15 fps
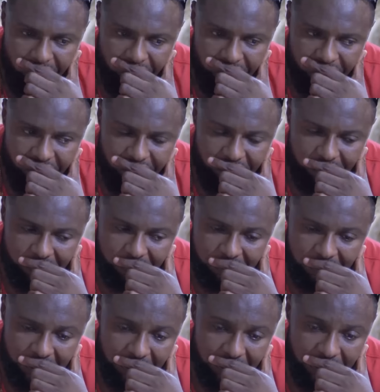Alright.
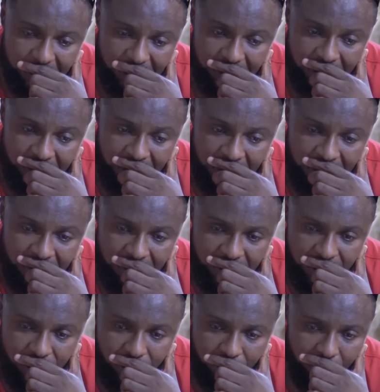
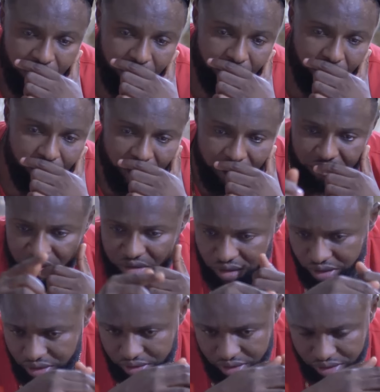So what you're trying to
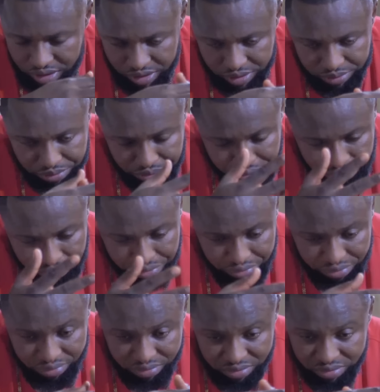say is that
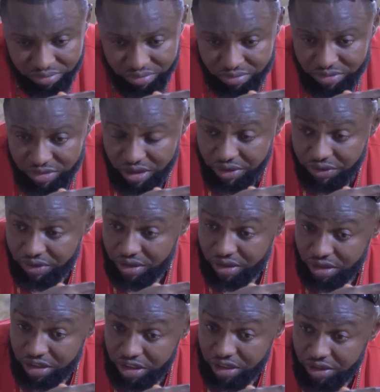
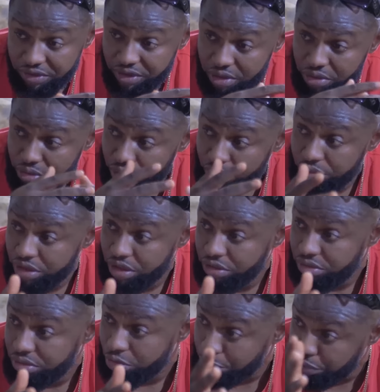definitely Jennifer will not be able
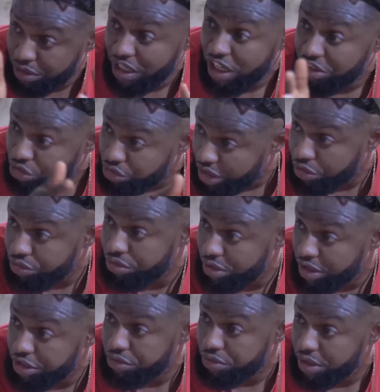to put that threat to
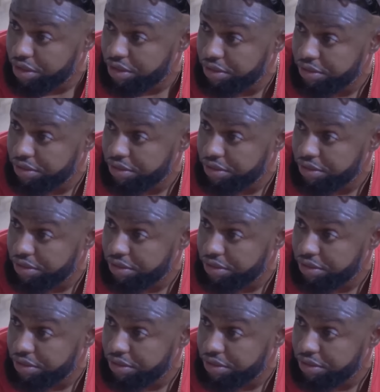rest, right?